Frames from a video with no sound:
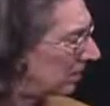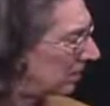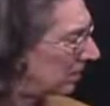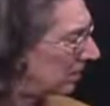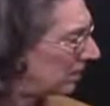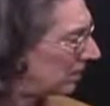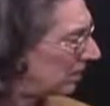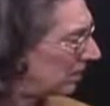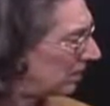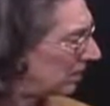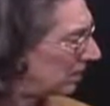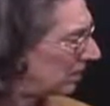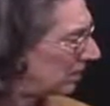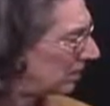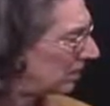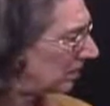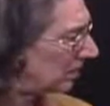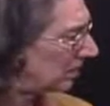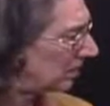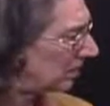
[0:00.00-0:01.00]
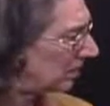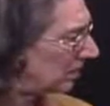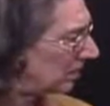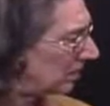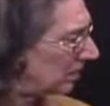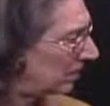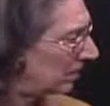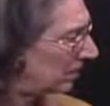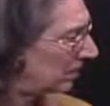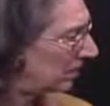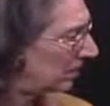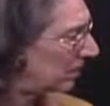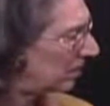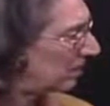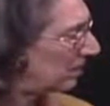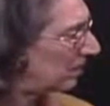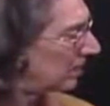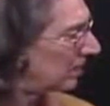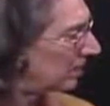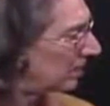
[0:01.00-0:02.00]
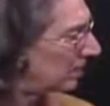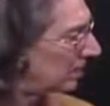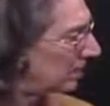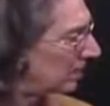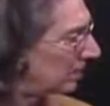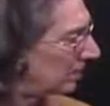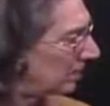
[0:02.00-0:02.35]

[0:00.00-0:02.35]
(silent)